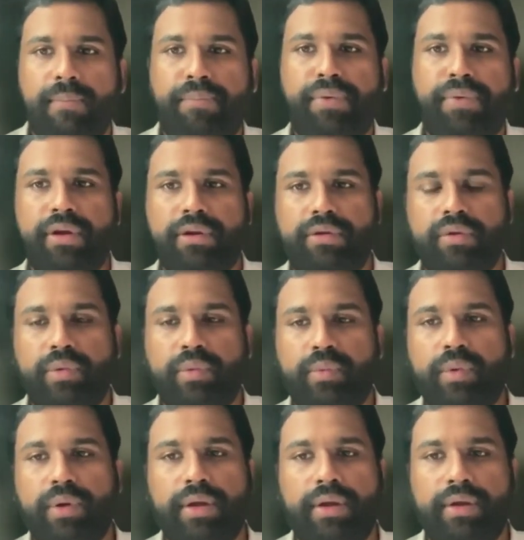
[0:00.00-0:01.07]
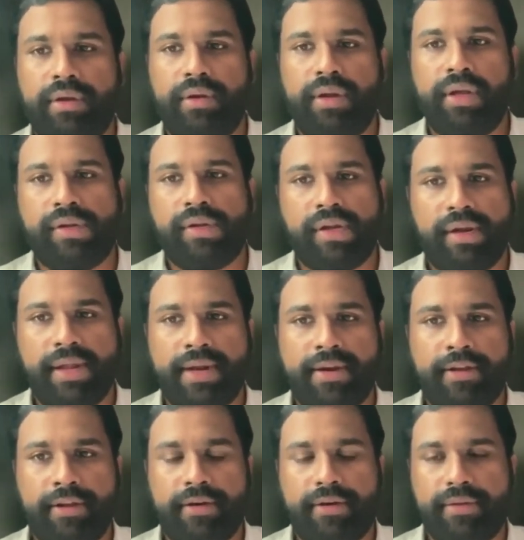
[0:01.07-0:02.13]
Prior to the data
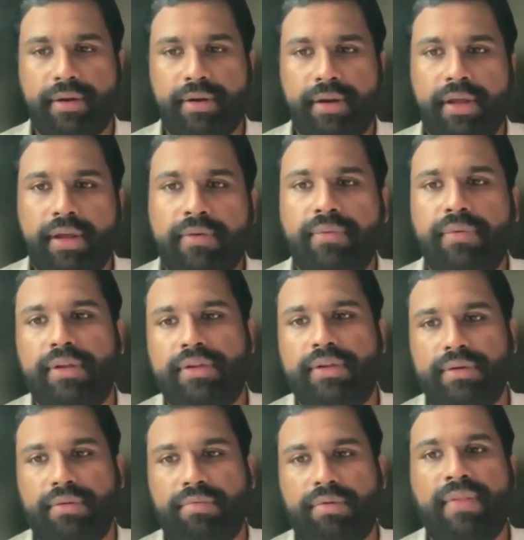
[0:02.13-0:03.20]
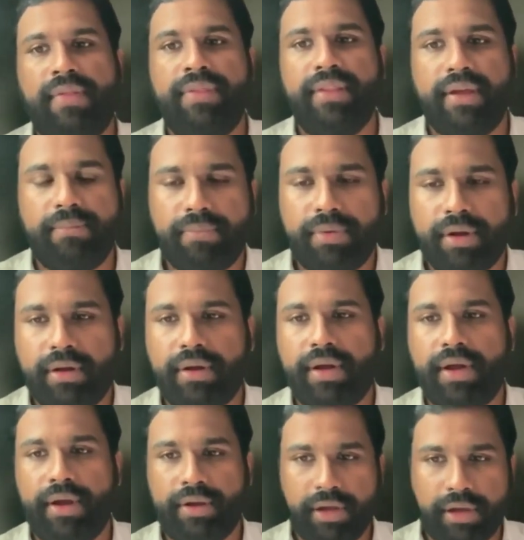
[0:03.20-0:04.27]
landing into the lake, we run them
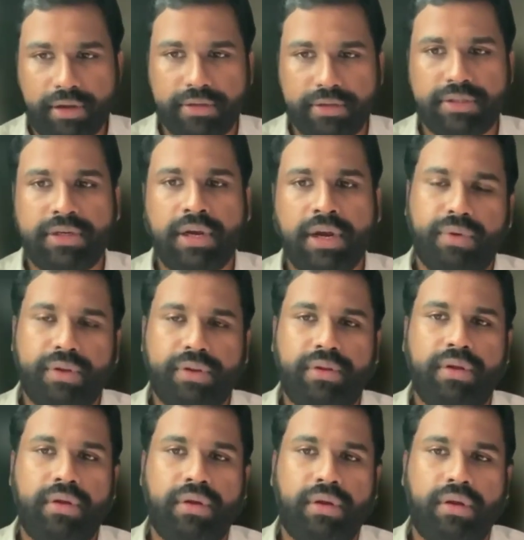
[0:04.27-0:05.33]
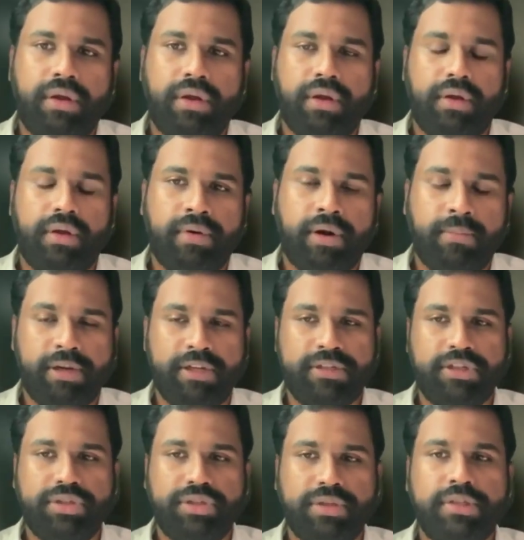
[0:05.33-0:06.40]
against with the
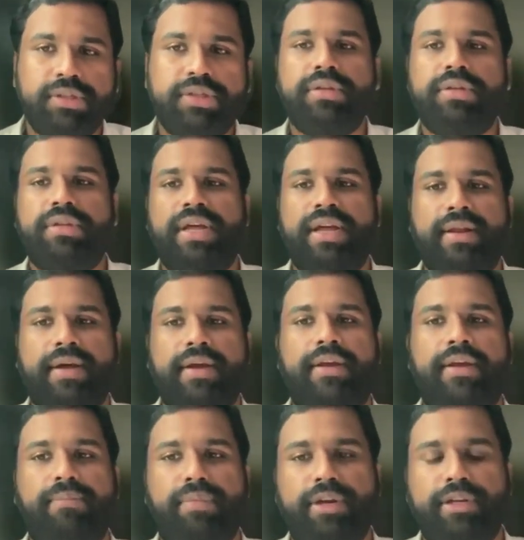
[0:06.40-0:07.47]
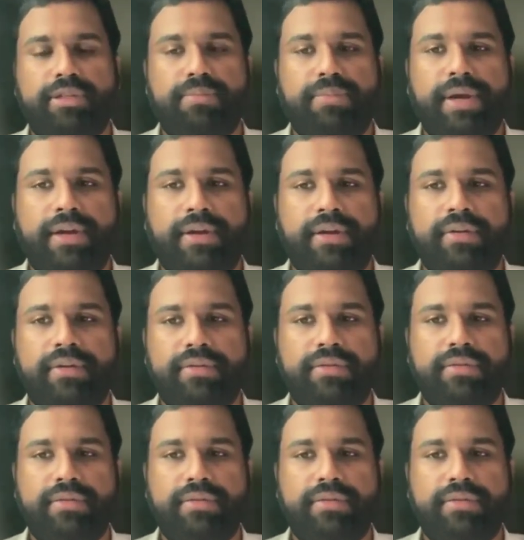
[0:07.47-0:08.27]
normalization engine that again brings back